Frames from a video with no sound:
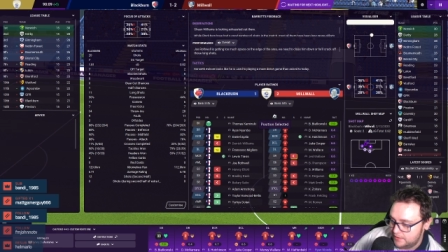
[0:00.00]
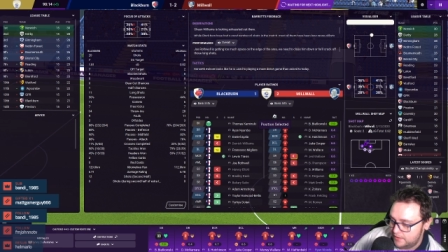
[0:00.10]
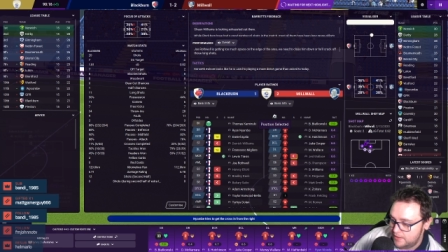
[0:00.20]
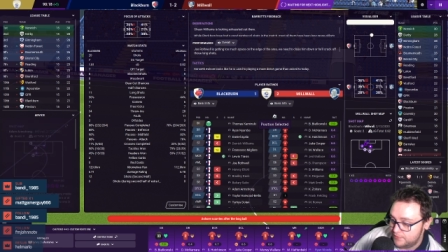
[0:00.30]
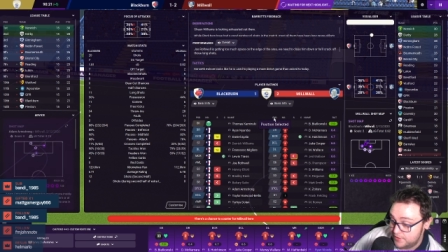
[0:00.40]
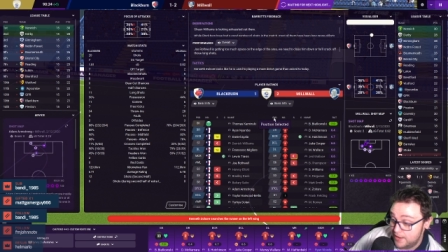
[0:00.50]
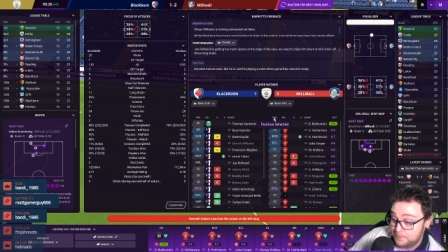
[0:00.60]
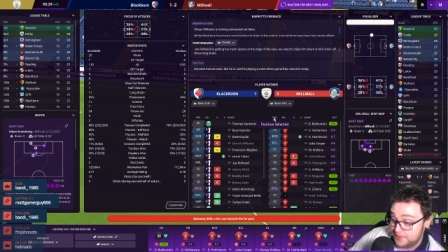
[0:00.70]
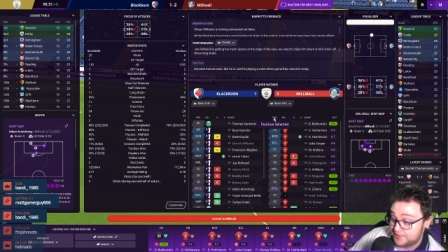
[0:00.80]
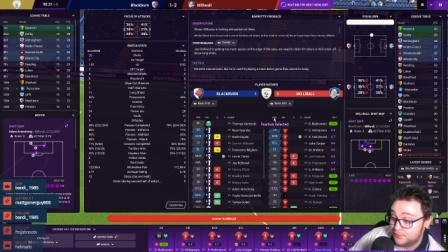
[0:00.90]
even, yeah,
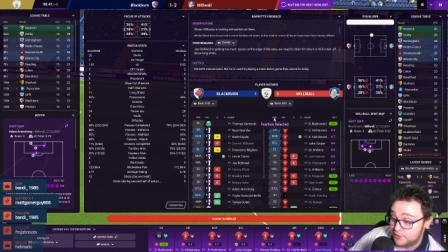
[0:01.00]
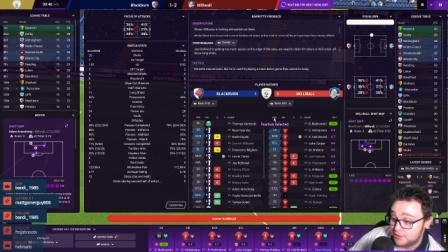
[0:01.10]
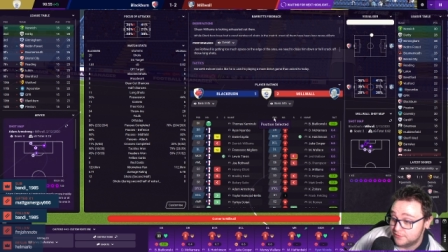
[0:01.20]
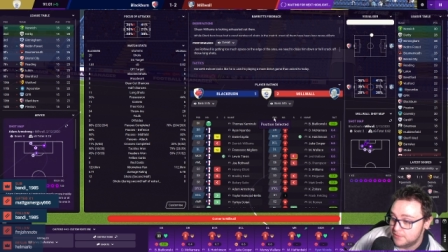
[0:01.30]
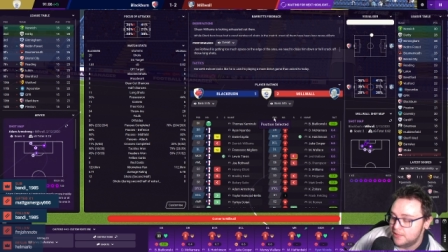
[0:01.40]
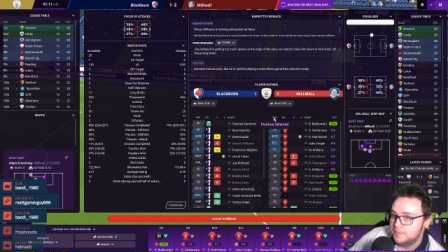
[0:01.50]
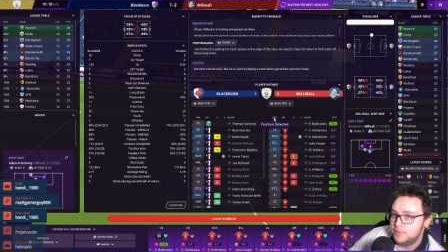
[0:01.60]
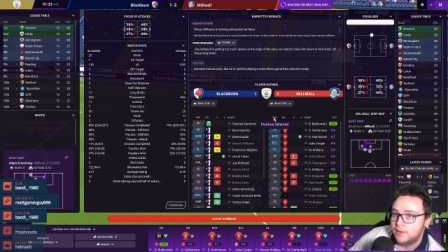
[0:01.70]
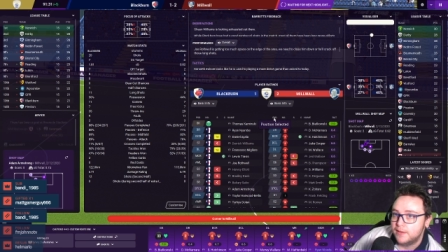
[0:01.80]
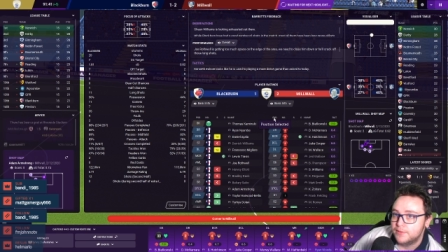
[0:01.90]
it pissed off all of them,
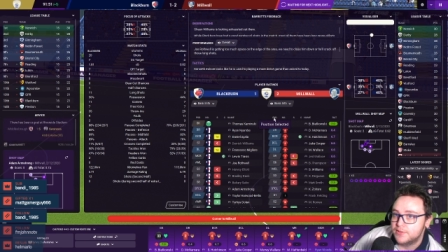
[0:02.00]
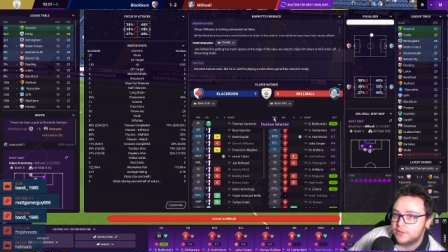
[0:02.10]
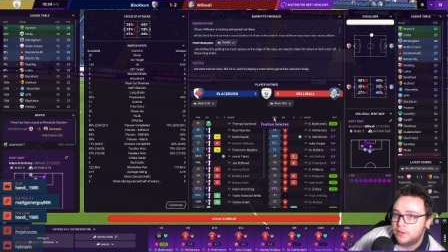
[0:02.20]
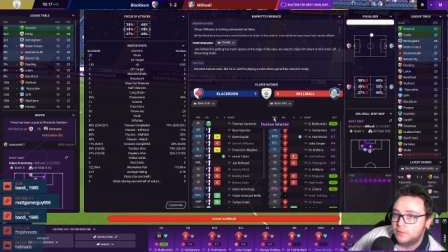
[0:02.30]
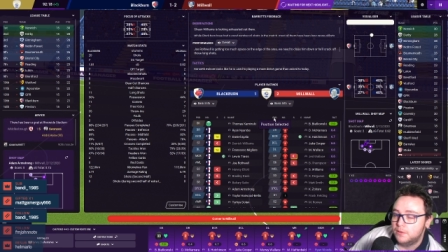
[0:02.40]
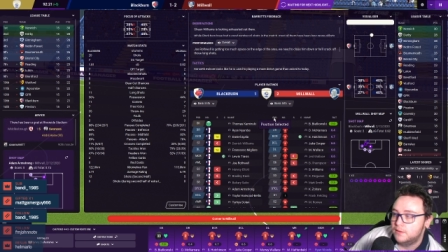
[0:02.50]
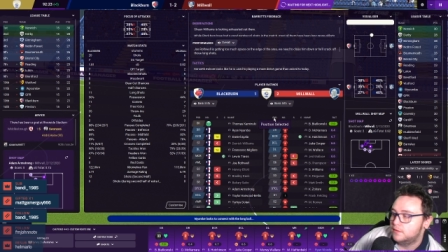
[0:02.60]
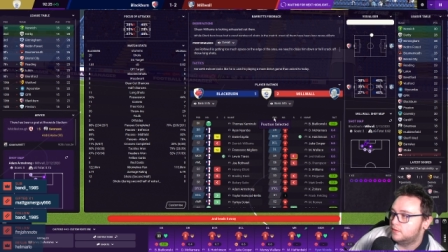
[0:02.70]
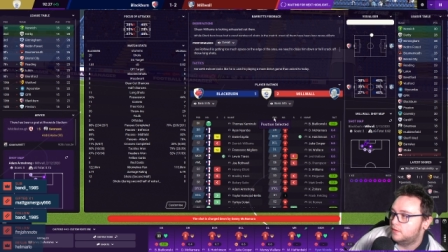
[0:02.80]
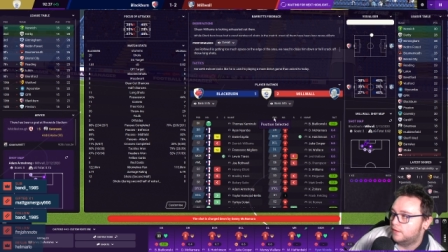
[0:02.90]
but even so,
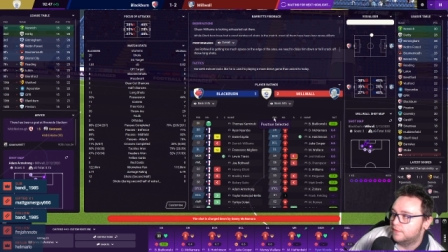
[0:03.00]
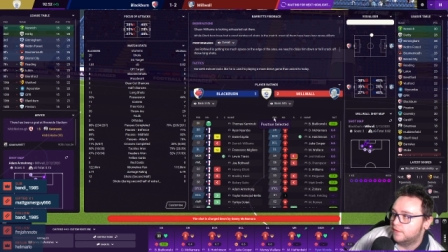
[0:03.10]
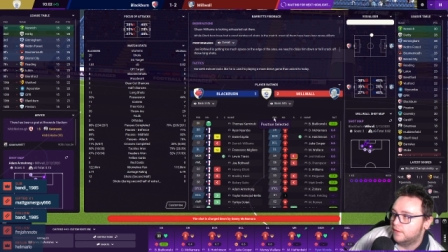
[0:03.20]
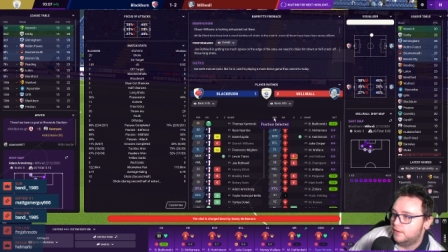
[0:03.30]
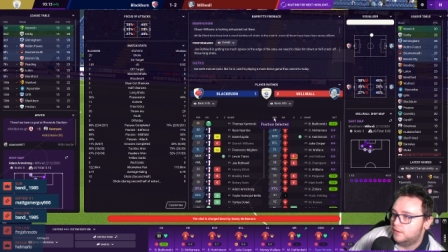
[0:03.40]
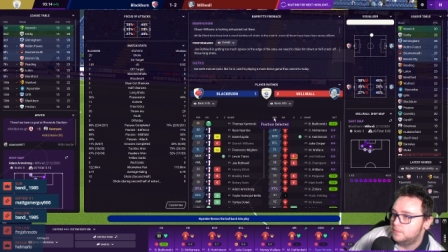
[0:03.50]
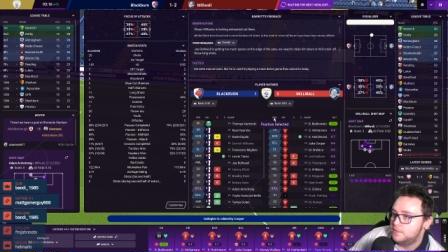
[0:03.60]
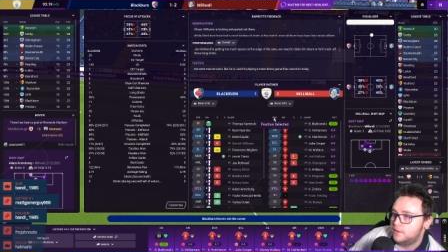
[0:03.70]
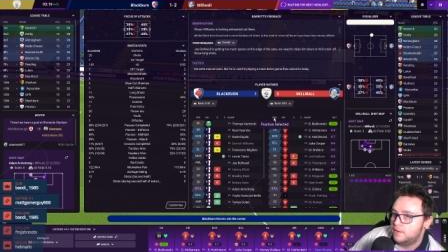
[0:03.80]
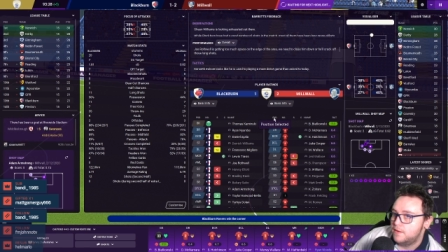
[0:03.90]
I think it helps.